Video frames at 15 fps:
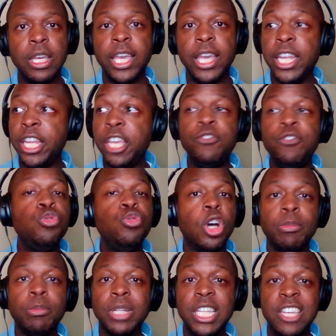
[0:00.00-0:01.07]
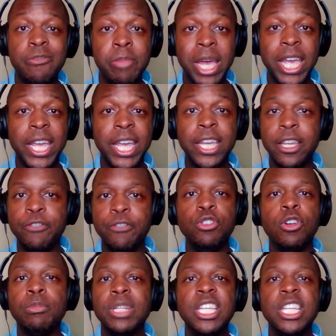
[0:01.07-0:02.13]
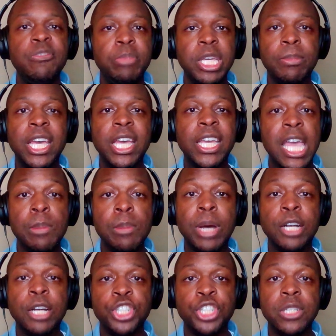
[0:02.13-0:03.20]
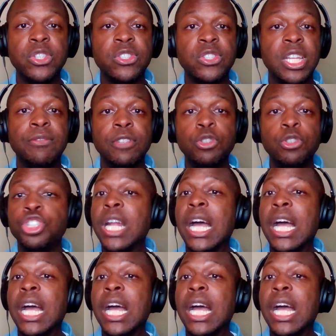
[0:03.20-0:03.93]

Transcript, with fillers: And if you don't believe Bay, if you don't believe Big Bang, abiogenesis, and evolution,